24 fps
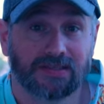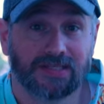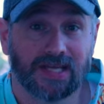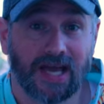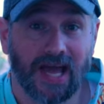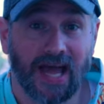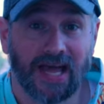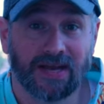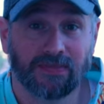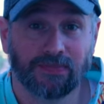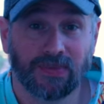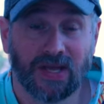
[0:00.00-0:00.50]

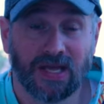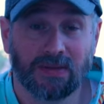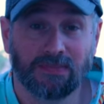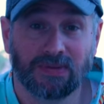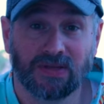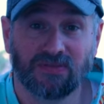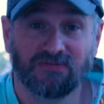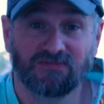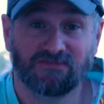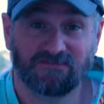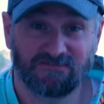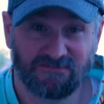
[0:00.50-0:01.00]
Dad may
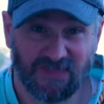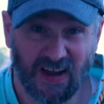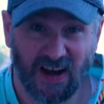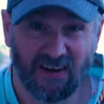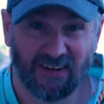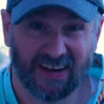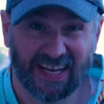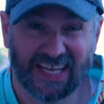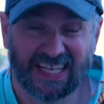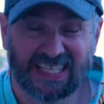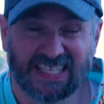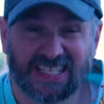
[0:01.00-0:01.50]
be
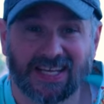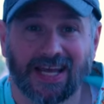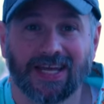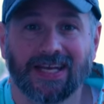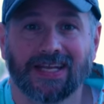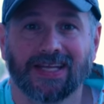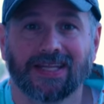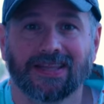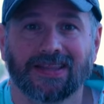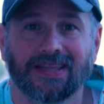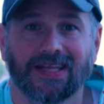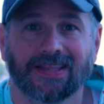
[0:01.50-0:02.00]
very
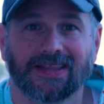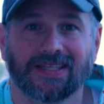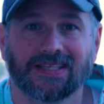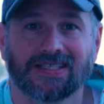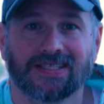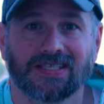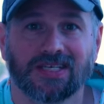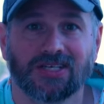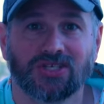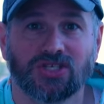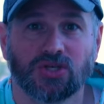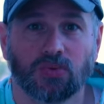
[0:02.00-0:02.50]
excited that
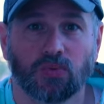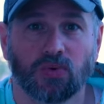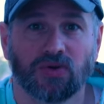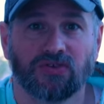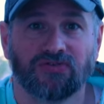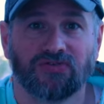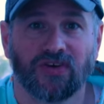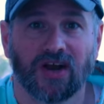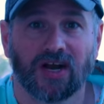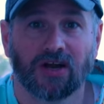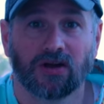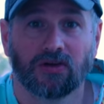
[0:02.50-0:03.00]
this Ninja
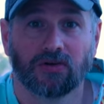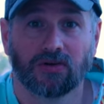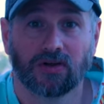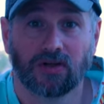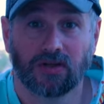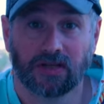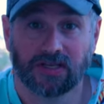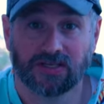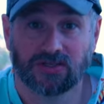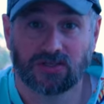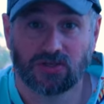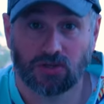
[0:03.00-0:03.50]
Woodfire
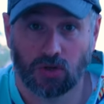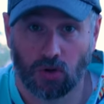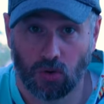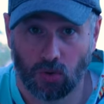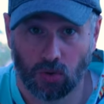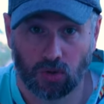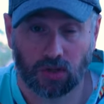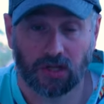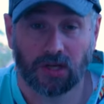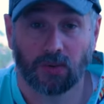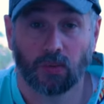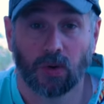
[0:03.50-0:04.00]
grill is
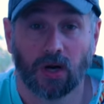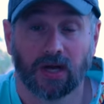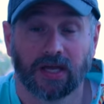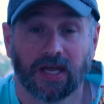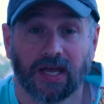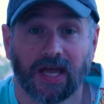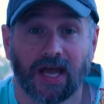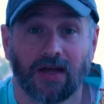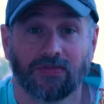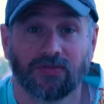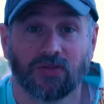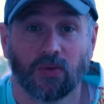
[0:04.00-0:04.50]
totally
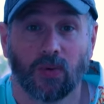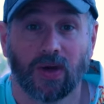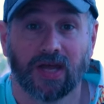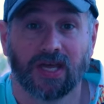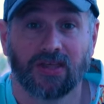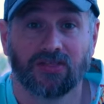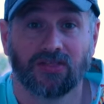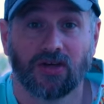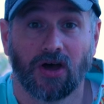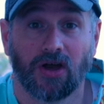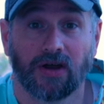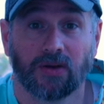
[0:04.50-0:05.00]
working out the way
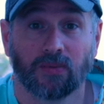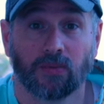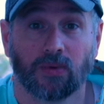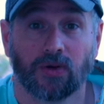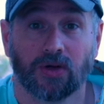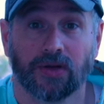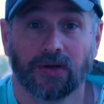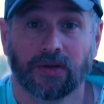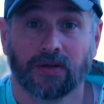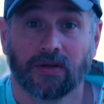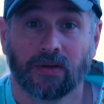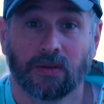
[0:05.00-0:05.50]
he thought it
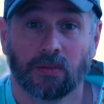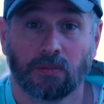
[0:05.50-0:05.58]
would,